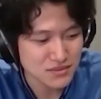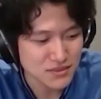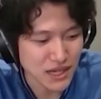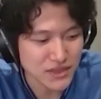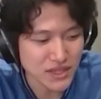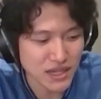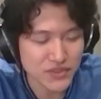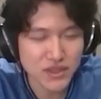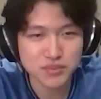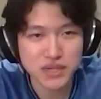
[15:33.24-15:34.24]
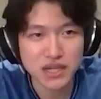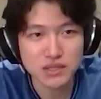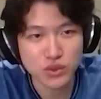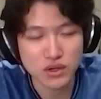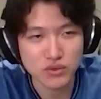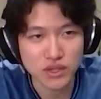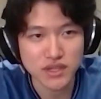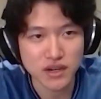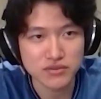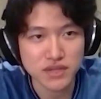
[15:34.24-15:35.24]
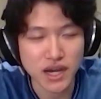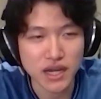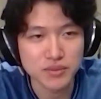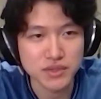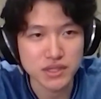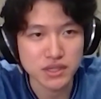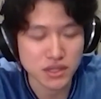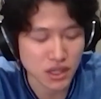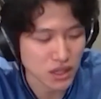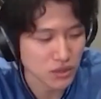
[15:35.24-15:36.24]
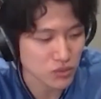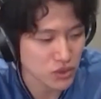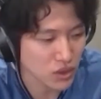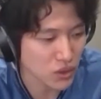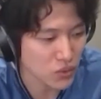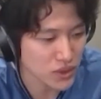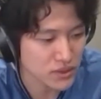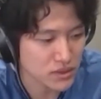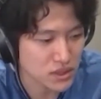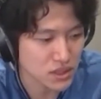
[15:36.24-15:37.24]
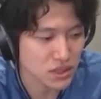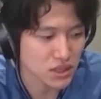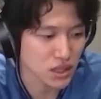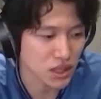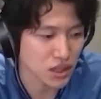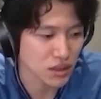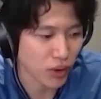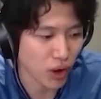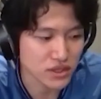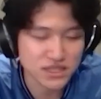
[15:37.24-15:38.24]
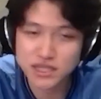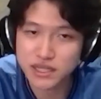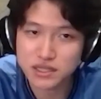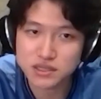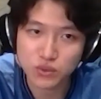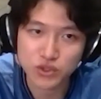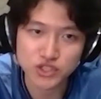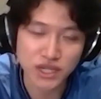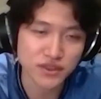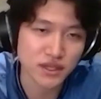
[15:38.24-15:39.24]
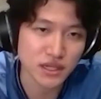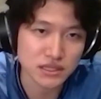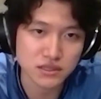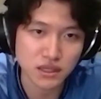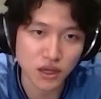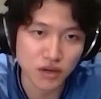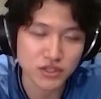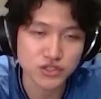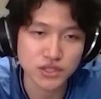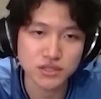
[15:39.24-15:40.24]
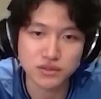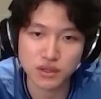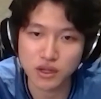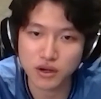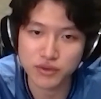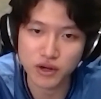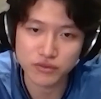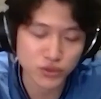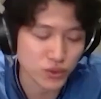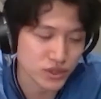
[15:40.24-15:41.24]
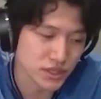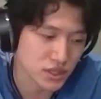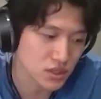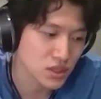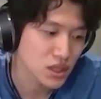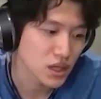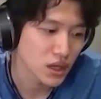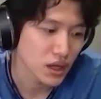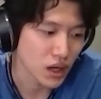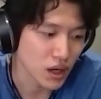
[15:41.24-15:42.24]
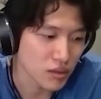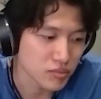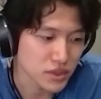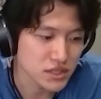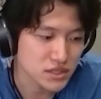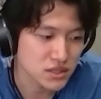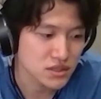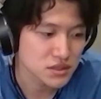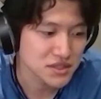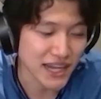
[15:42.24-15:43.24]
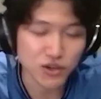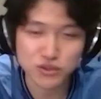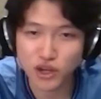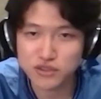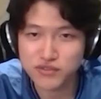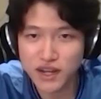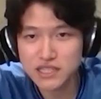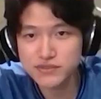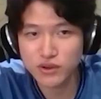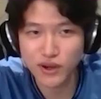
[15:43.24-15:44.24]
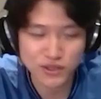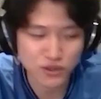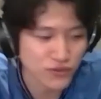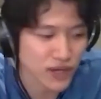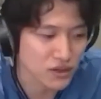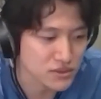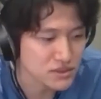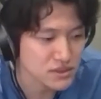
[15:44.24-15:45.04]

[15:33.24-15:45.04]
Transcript: I think because we're running out of time here, we'll go with the part 6, which I think is a lot of interest to a lot of our viewers here. It's titled "Advice for Audiophiles."